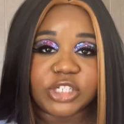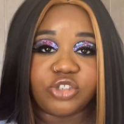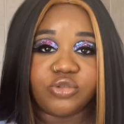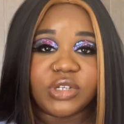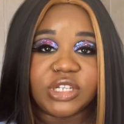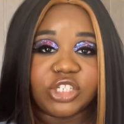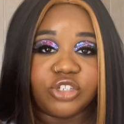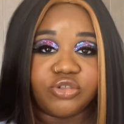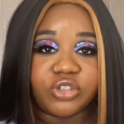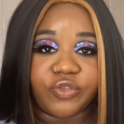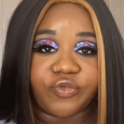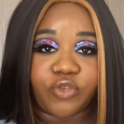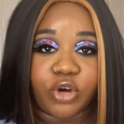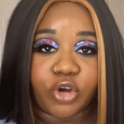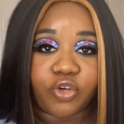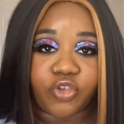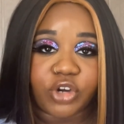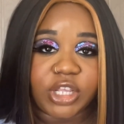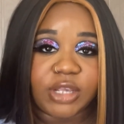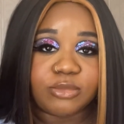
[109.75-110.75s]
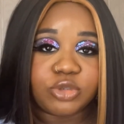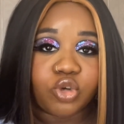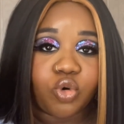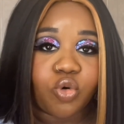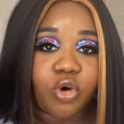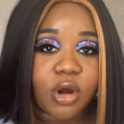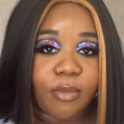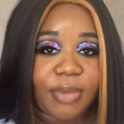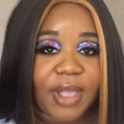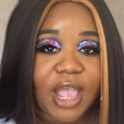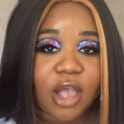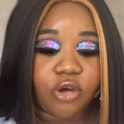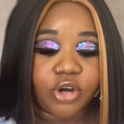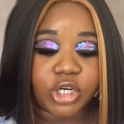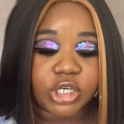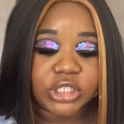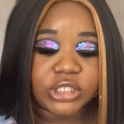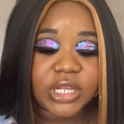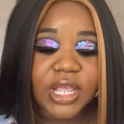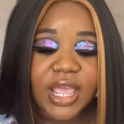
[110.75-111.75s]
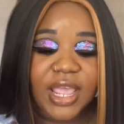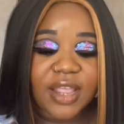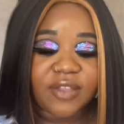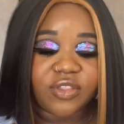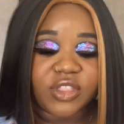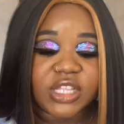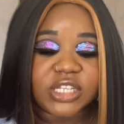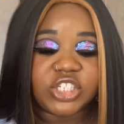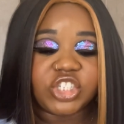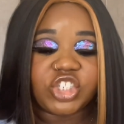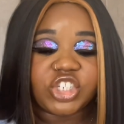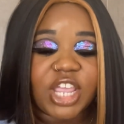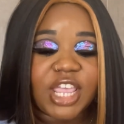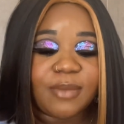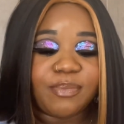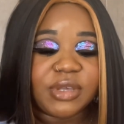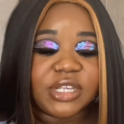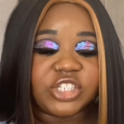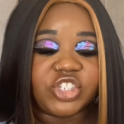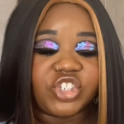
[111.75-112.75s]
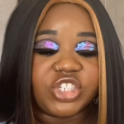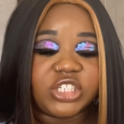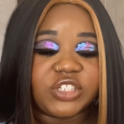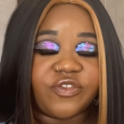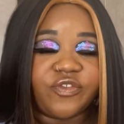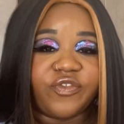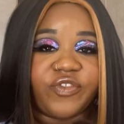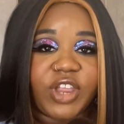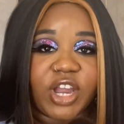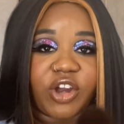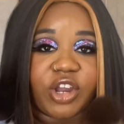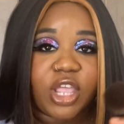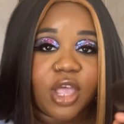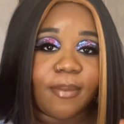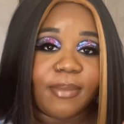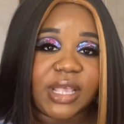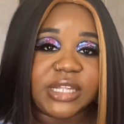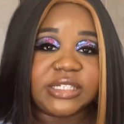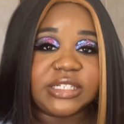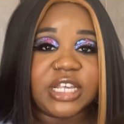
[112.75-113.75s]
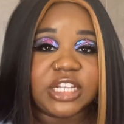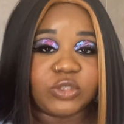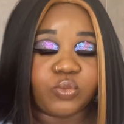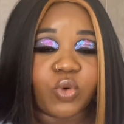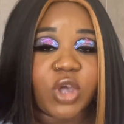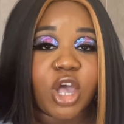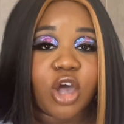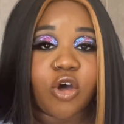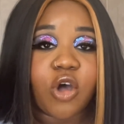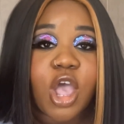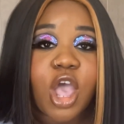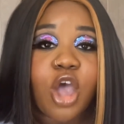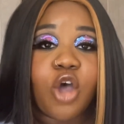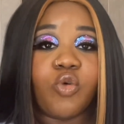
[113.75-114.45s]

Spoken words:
You can use it for creams or powders, and this shape is just very amazing as well.